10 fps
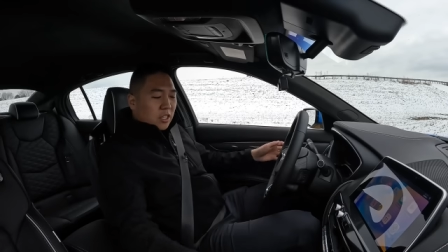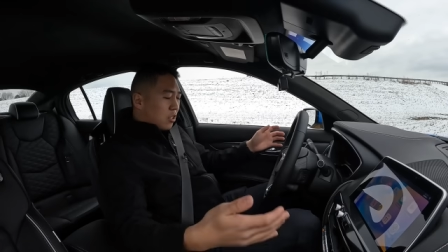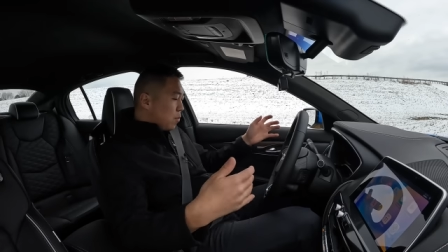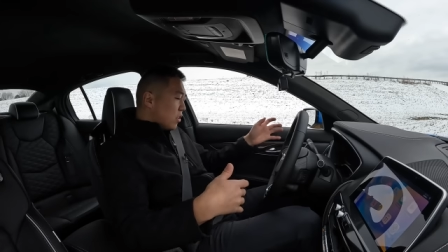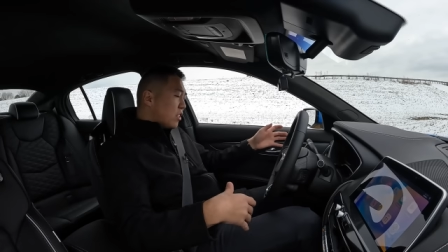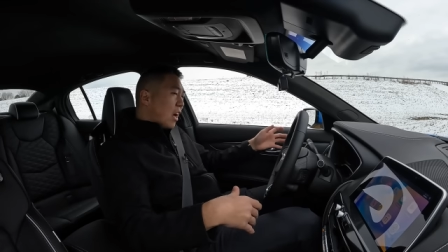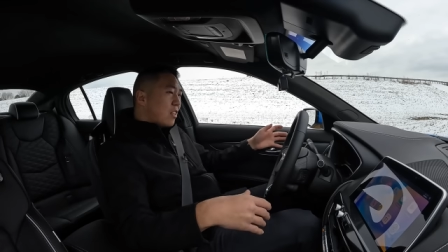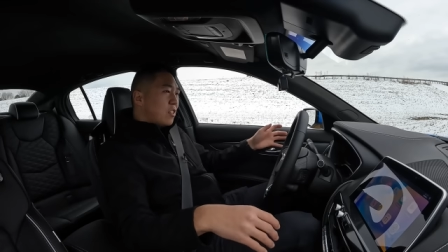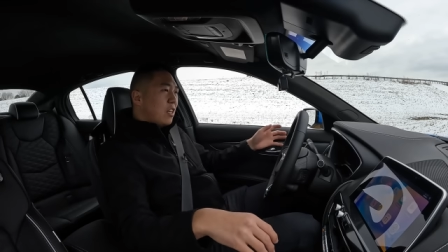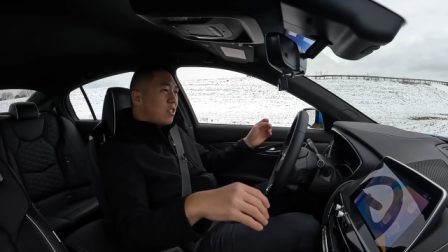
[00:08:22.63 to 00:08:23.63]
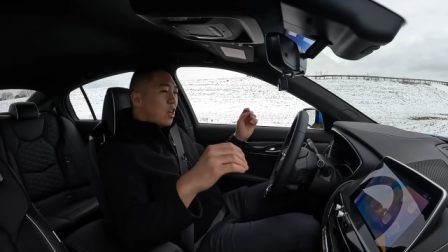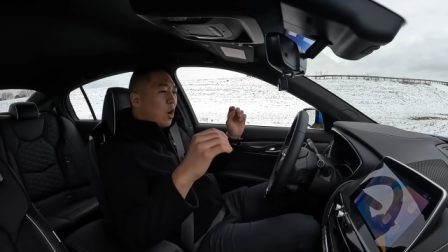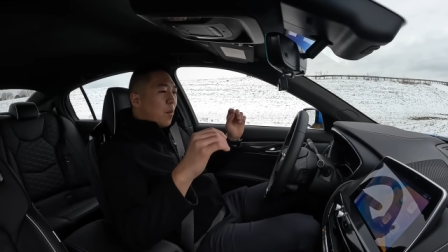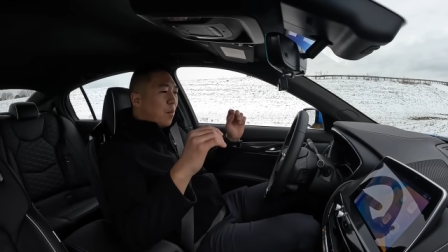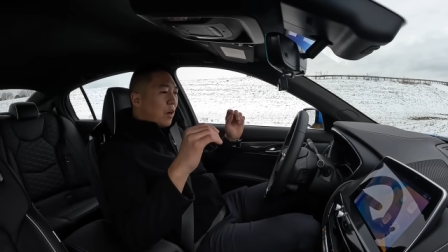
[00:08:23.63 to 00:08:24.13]
seats, massage seats.
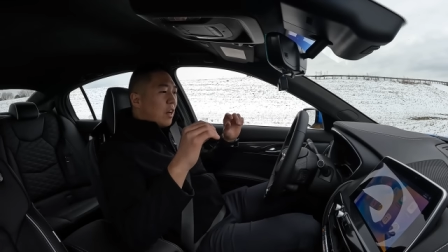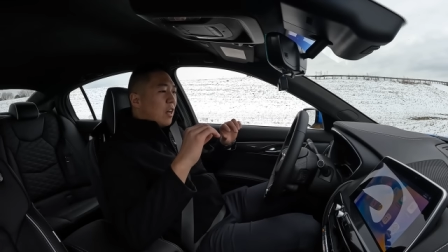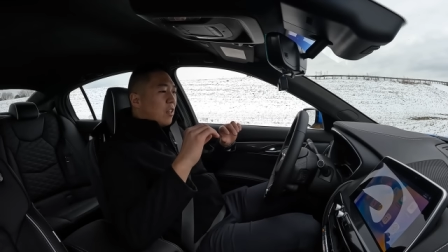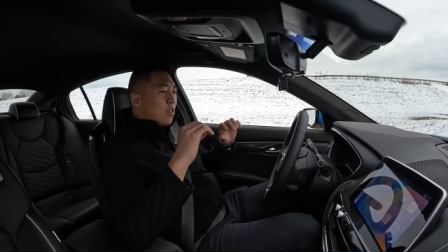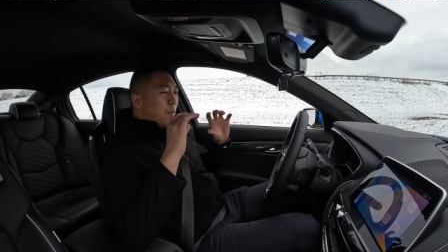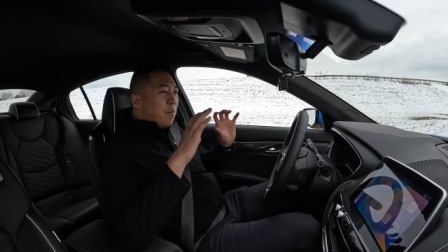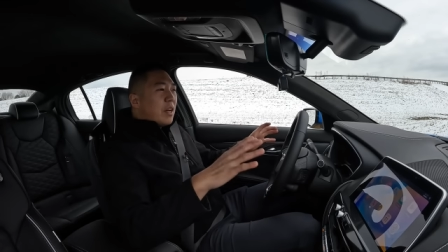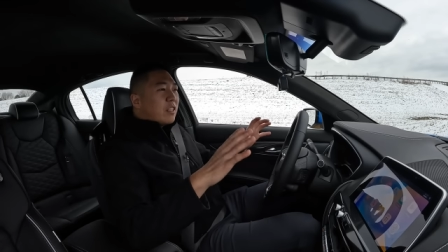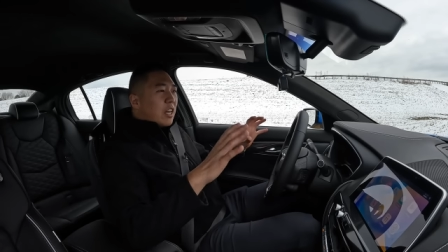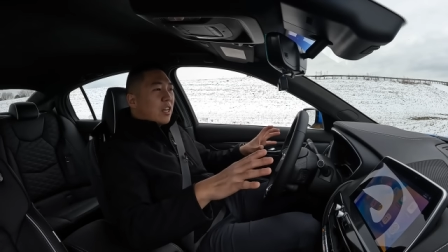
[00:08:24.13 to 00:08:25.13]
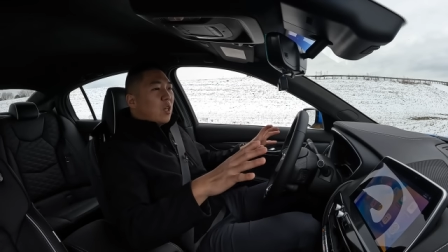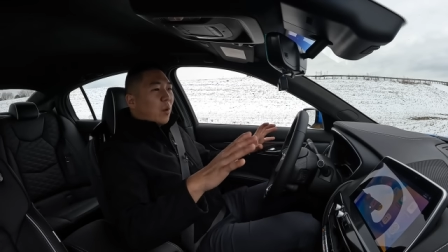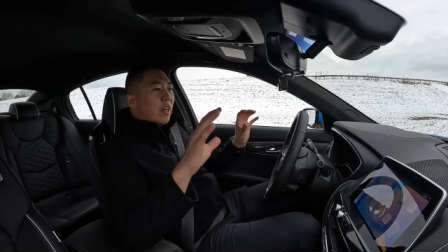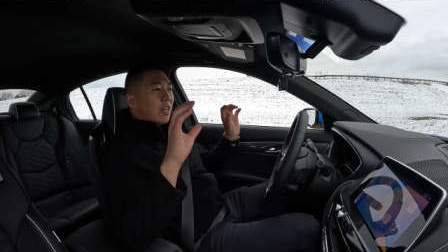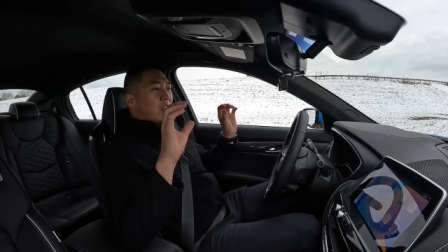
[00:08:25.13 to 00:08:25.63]
But the big
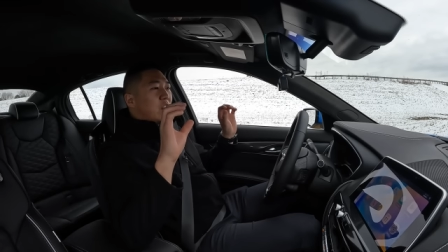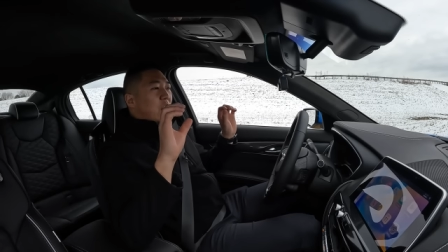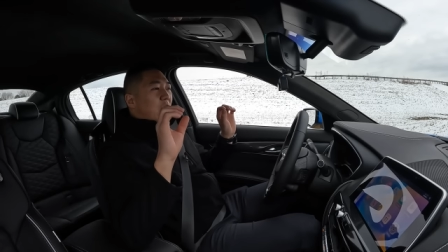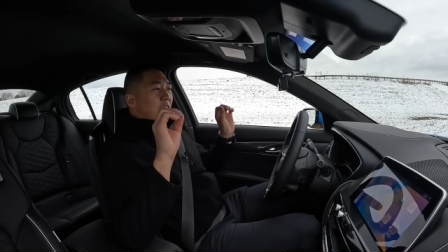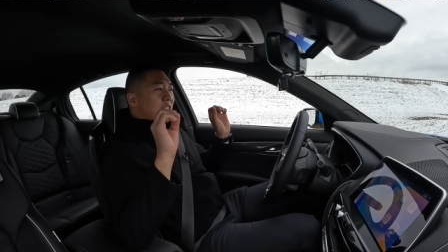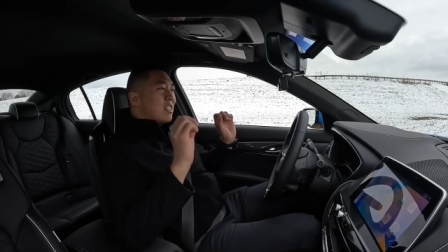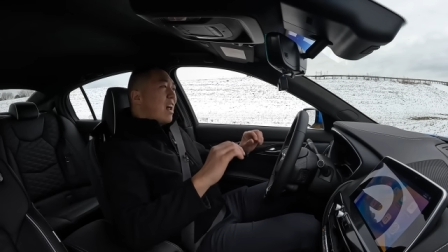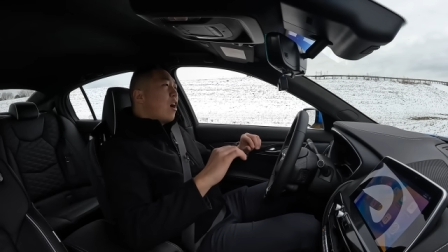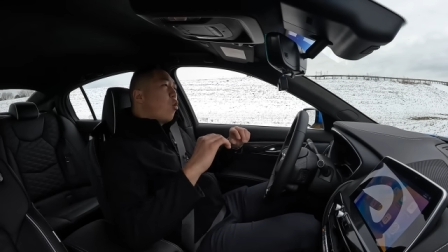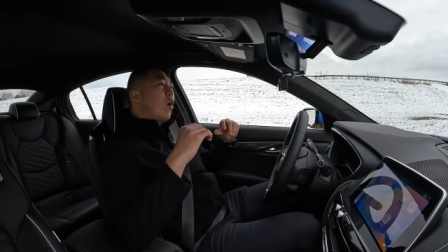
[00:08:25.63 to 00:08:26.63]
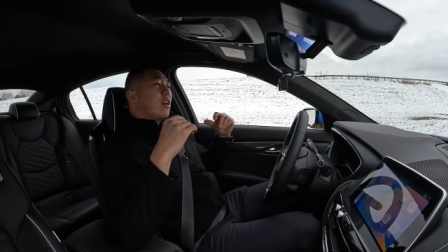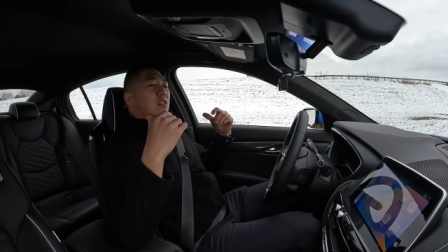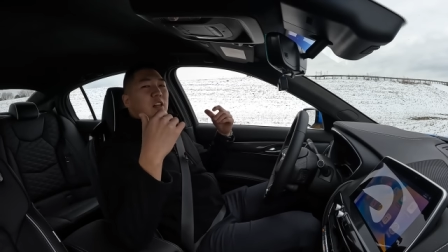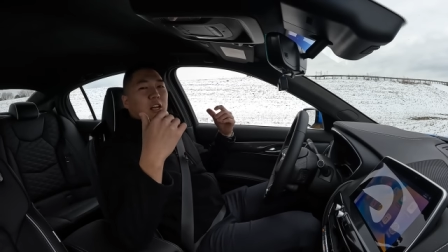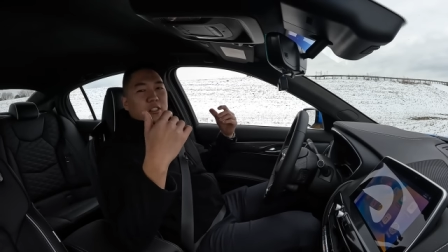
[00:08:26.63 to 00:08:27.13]
takeaway is it's not quite
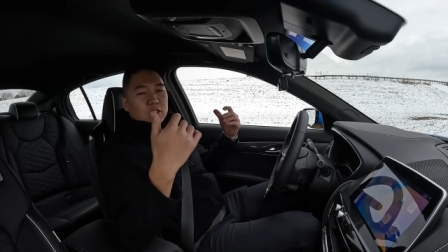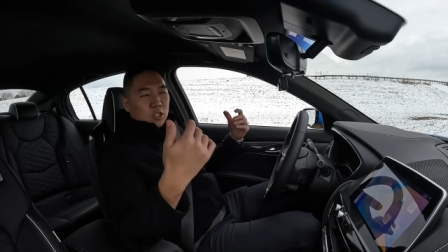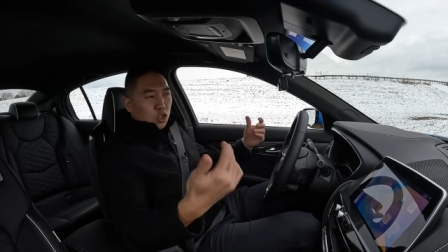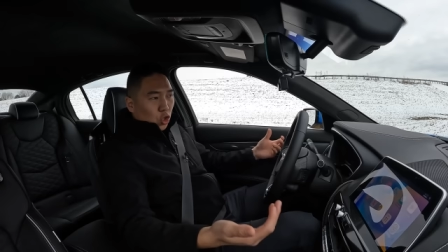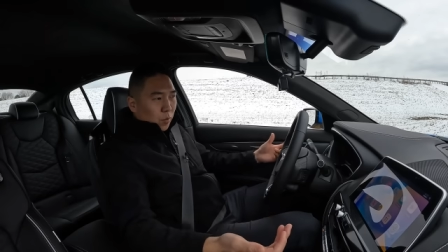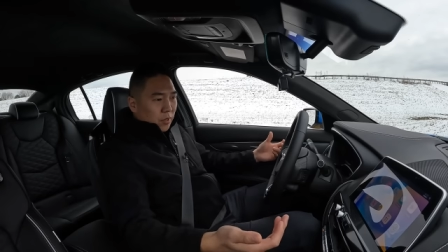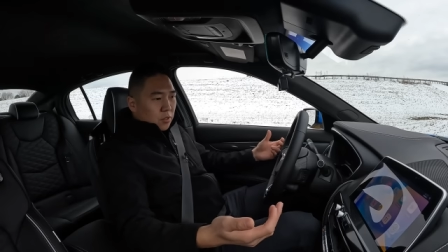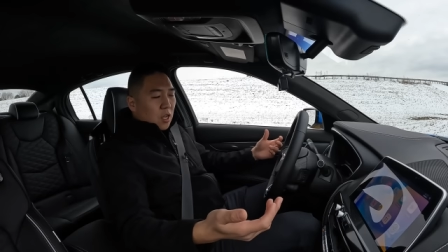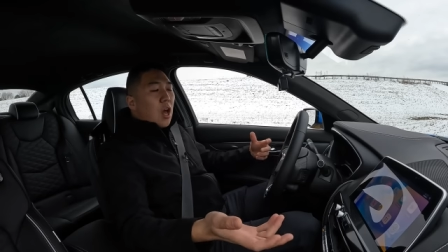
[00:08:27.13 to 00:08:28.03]
as nice as the Germans.